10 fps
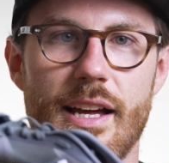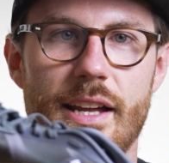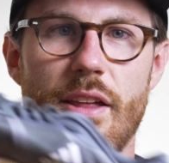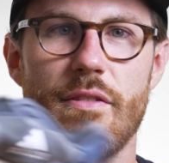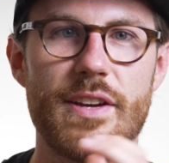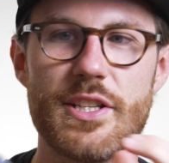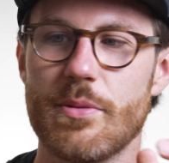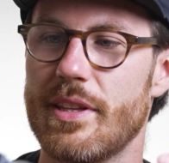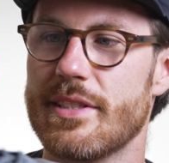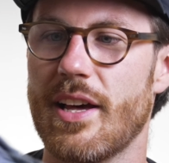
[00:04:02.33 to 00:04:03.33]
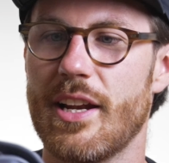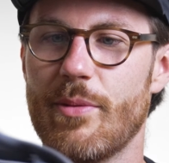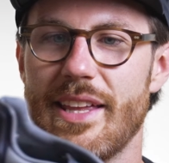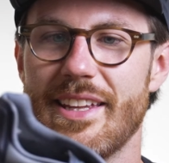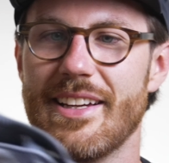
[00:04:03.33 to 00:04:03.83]
Another feature with this
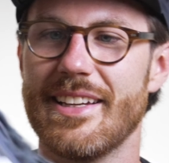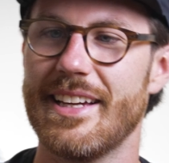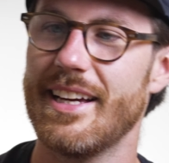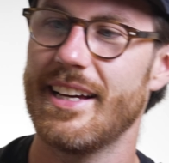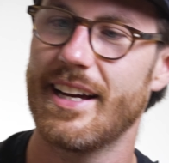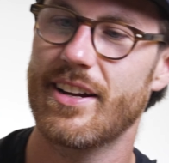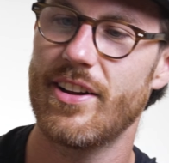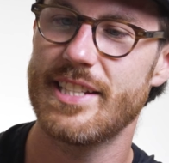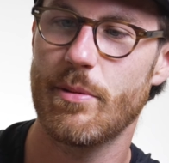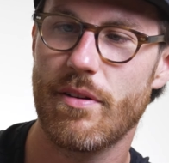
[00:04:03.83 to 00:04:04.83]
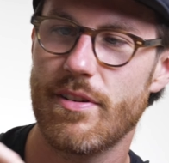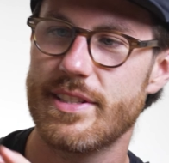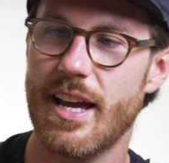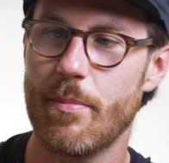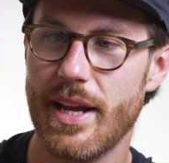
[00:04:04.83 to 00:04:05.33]
colorway that I can't tell whether it's
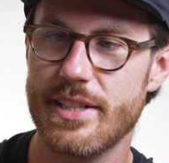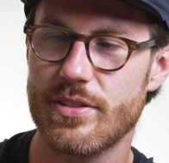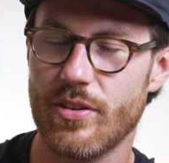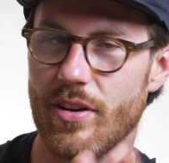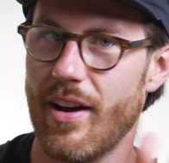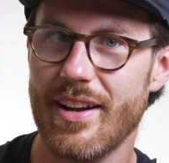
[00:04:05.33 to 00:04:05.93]
out of place or not,